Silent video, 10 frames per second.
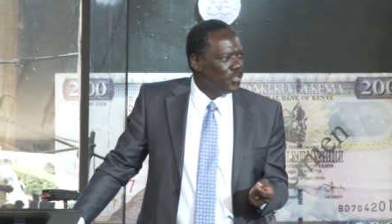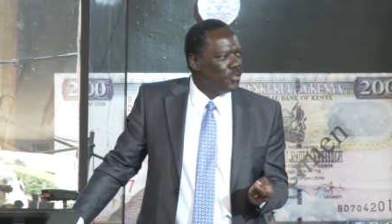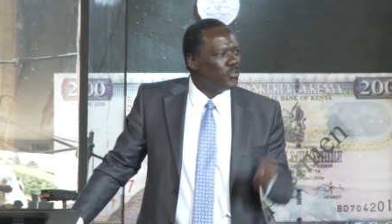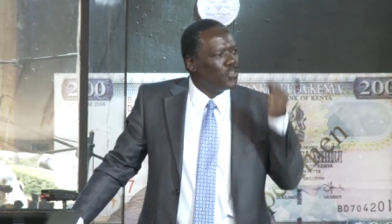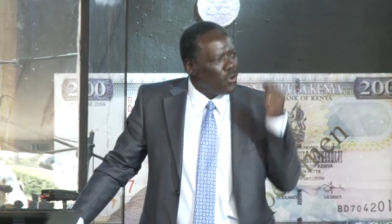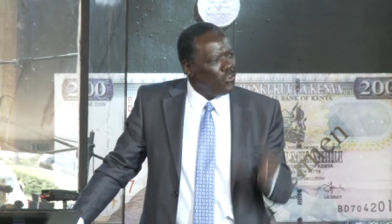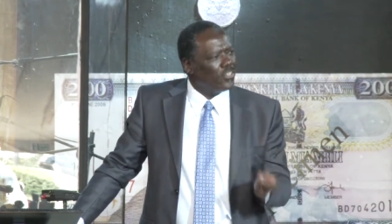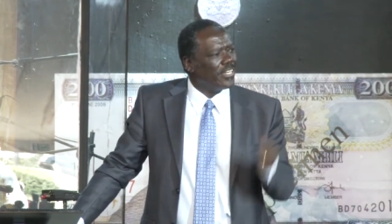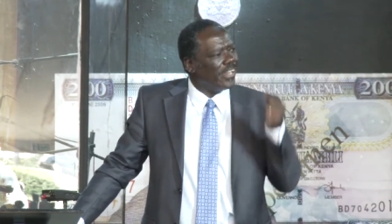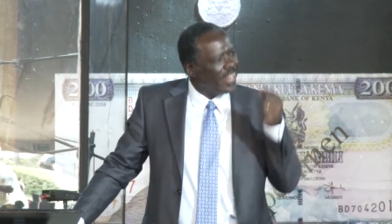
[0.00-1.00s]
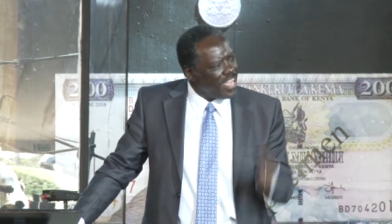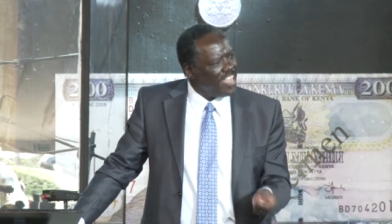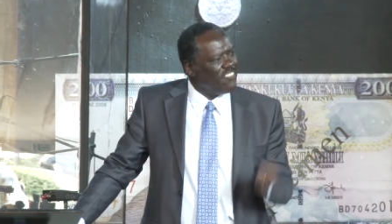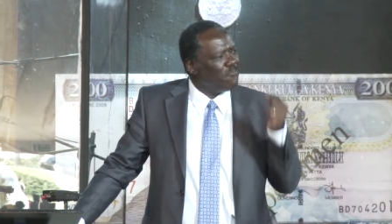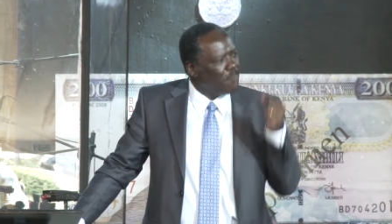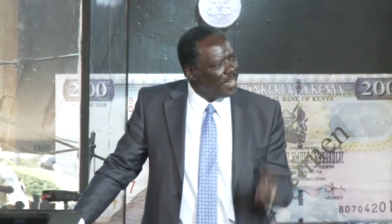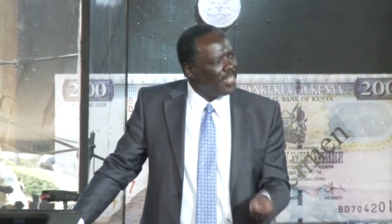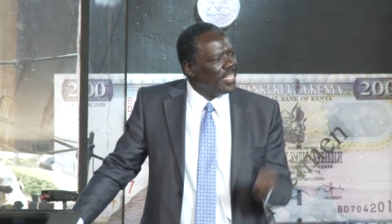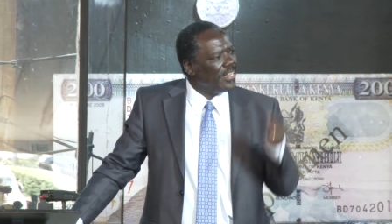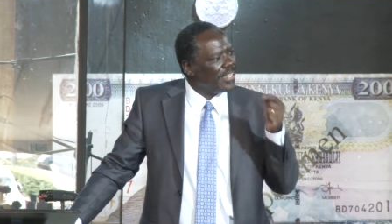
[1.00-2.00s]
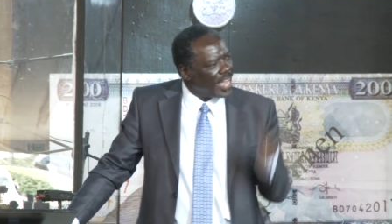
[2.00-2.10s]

You don't leave money